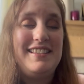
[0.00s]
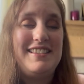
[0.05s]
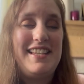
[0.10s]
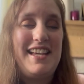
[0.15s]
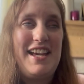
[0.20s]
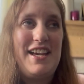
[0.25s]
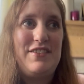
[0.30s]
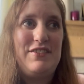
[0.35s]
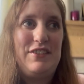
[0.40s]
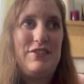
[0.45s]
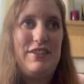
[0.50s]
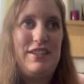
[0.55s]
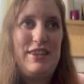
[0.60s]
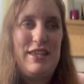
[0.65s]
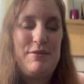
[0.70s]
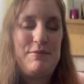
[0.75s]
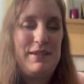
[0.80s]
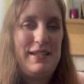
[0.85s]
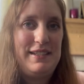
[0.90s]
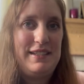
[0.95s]
to have
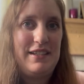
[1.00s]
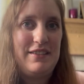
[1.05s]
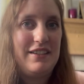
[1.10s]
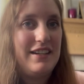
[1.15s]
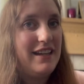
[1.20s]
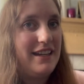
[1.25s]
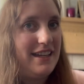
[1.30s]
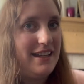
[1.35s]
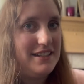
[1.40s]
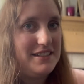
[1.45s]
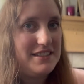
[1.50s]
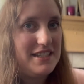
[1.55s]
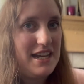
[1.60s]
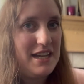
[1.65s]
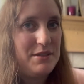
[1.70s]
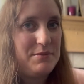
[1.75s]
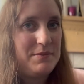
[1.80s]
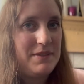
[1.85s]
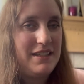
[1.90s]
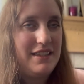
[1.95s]
everything planned out ahead of
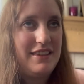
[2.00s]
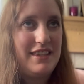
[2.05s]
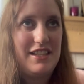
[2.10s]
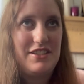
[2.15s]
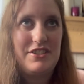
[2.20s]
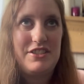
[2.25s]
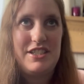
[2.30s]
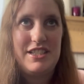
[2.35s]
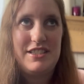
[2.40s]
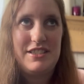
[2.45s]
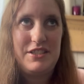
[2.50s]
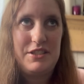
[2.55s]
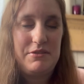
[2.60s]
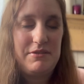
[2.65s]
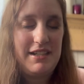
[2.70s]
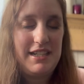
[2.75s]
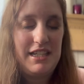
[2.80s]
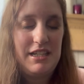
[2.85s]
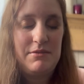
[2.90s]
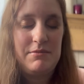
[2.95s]
time. That's just who
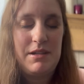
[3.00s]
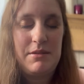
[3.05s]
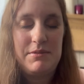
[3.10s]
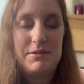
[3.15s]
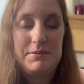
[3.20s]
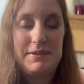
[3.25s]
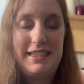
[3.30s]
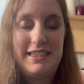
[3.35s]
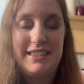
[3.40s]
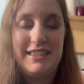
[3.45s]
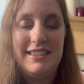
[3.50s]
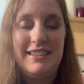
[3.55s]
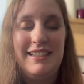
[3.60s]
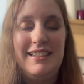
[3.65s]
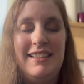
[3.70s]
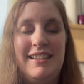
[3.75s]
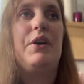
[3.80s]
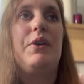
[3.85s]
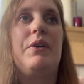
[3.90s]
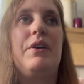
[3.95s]
I am. I'm a planner.
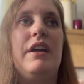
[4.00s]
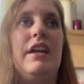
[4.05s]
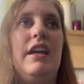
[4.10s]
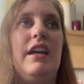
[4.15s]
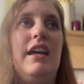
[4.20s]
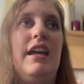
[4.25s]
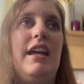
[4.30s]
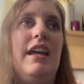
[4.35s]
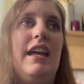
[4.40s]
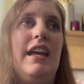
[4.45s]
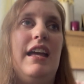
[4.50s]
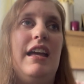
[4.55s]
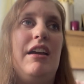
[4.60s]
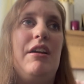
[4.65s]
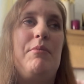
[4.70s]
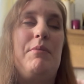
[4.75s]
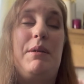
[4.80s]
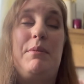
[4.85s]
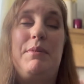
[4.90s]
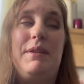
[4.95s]
So
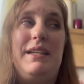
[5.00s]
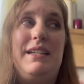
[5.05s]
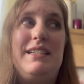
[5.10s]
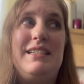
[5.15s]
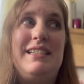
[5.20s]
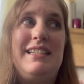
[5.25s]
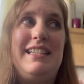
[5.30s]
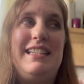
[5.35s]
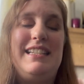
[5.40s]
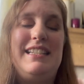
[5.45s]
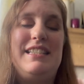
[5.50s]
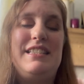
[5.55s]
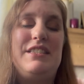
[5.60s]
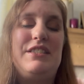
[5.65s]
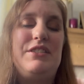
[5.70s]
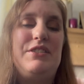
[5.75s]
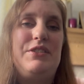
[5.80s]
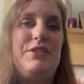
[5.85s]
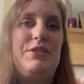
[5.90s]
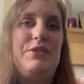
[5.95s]
my plan
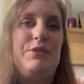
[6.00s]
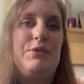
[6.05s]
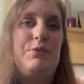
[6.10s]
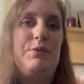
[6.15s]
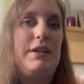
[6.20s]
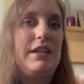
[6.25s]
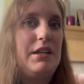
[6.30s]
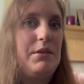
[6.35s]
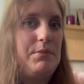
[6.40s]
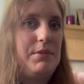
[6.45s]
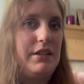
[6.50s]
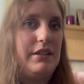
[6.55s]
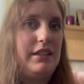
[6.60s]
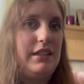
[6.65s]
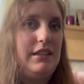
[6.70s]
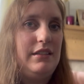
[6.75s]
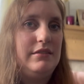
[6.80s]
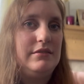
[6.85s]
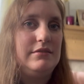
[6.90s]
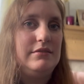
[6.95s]
is to wake up
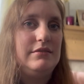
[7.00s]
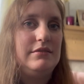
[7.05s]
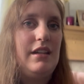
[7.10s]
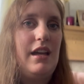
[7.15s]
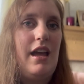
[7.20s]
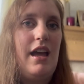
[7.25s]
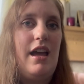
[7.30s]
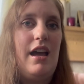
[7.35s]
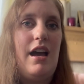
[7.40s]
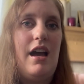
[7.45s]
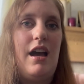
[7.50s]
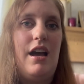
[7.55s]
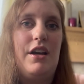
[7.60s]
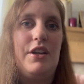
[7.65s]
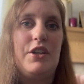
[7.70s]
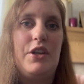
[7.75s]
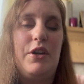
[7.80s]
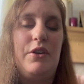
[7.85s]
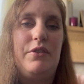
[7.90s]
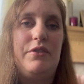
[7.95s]
early,
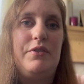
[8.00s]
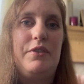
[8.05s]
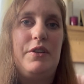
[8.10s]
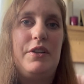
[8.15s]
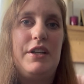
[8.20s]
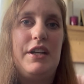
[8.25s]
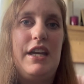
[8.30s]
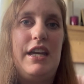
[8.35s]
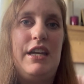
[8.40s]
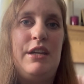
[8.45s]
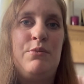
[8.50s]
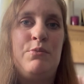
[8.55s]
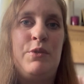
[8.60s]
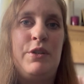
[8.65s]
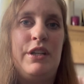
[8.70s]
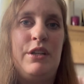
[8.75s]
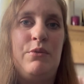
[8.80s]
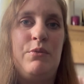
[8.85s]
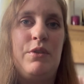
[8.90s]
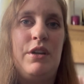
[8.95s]
go for a
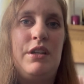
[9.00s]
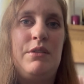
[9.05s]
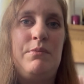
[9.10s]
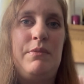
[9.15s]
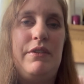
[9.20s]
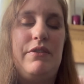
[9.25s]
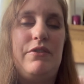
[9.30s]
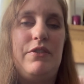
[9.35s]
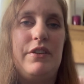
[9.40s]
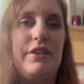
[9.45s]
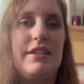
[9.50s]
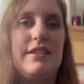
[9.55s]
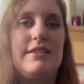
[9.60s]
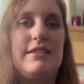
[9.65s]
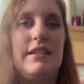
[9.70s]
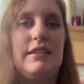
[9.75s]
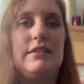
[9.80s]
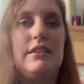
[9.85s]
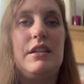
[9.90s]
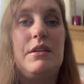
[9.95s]
morning run before the
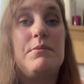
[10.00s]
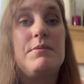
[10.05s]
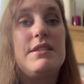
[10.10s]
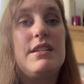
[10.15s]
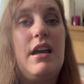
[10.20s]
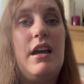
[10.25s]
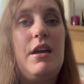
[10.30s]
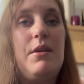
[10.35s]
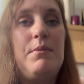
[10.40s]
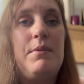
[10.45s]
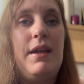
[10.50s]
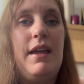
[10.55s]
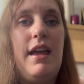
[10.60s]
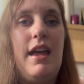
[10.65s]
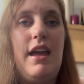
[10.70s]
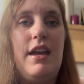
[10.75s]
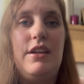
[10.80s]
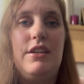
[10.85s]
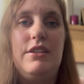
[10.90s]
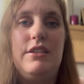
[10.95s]
sun comes up,
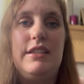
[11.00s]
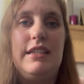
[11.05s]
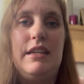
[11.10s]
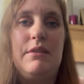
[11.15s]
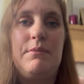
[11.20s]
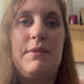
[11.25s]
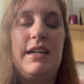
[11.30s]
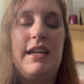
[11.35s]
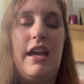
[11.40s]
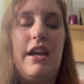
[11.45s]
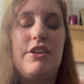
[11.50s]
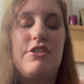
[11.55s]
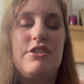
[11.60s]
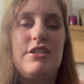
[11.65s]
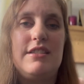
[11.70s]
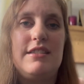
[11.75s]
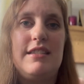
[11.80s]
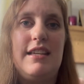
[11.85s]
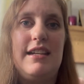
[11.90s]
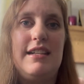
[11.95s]
get my
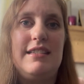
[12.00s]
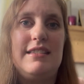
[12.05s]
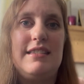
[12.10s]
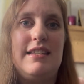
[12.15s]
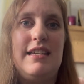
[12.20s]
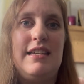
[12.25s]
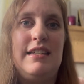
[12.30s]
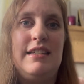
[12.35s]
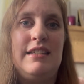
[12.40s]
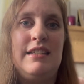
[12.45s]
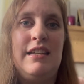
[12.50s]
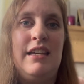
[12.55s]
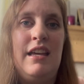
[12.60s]
exercise in.